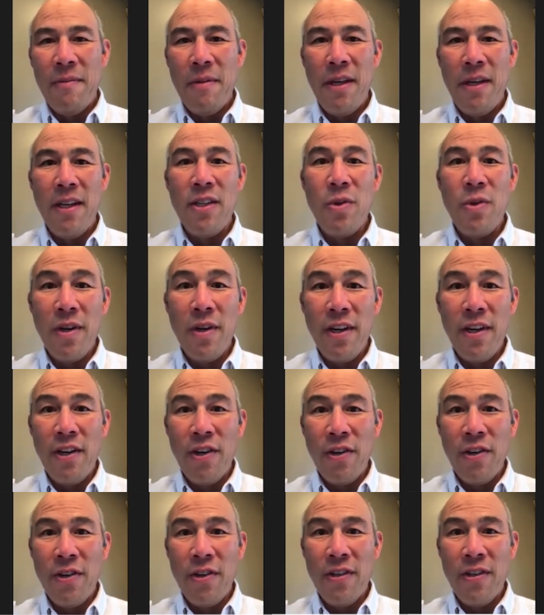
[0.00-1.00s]
being a
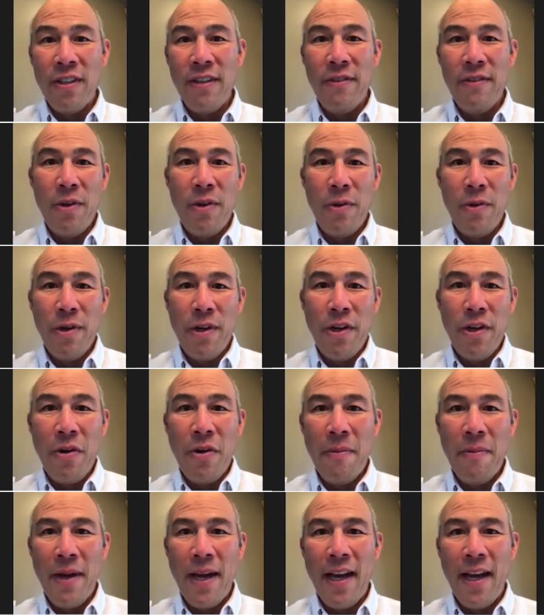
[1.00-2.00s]
20-year-old if you were to
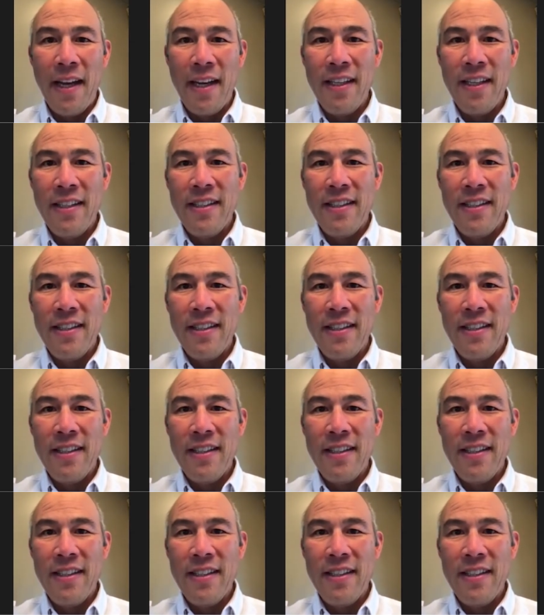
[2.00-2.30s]
go back